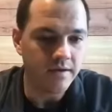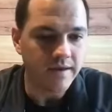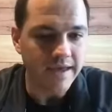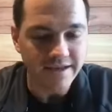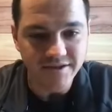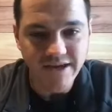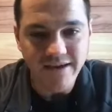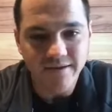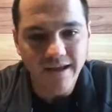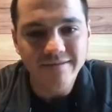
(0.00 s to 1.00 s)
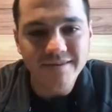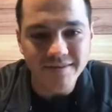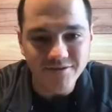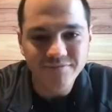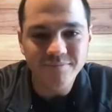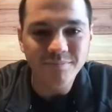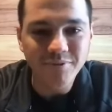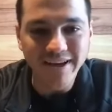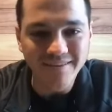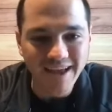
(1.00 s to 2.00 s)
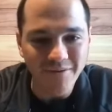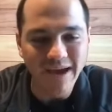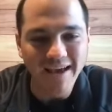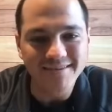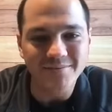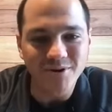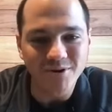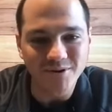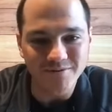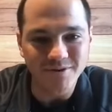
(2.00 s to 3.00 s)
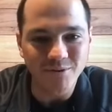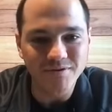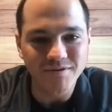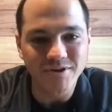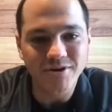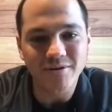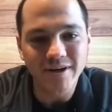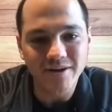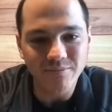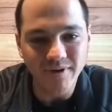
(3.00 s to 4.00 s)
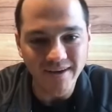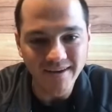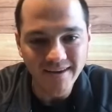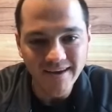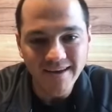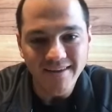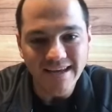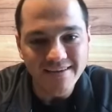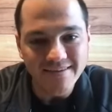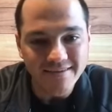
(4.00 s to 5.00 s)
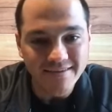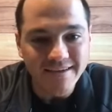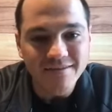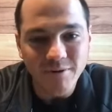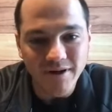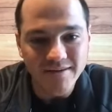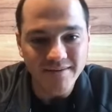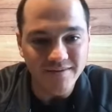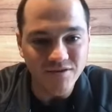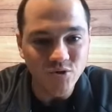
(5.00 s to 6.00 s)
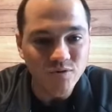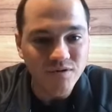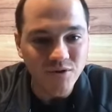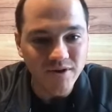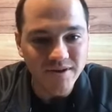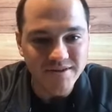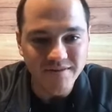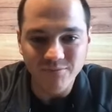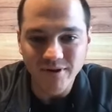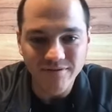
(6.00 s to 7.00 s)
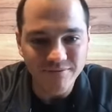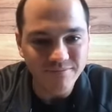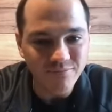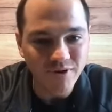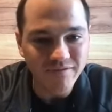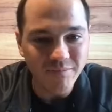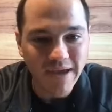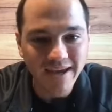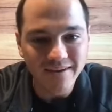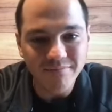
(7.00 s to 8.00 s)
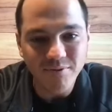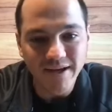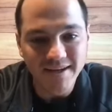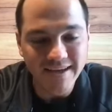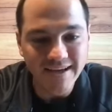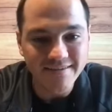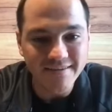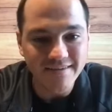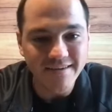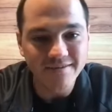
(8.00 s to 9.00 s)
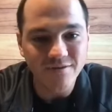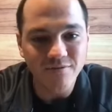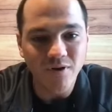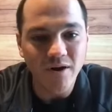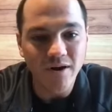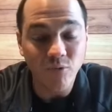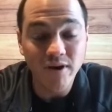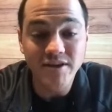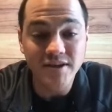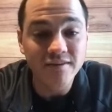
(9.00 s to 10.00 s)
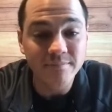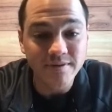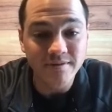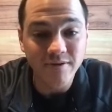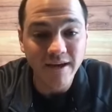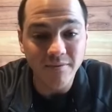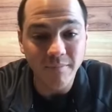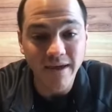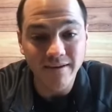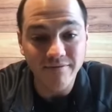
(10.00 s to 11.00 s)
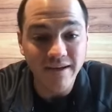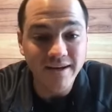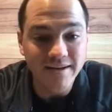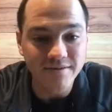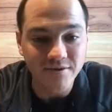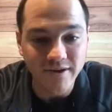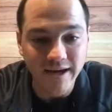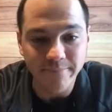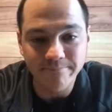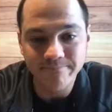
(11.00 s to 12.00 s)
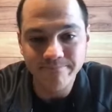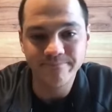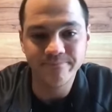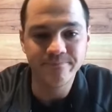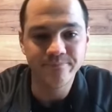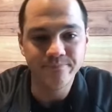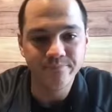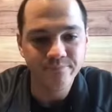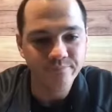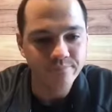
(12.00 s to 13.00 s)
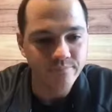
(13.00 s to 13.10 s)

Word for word: Hey, Jalen, obviously you've played a lot of basketball over the course of your career, but the SEC experience is new to you. Just what have you what have you made of playing in the SEC so far, and what adjustments have you had to make, if any, to your game? Um, it's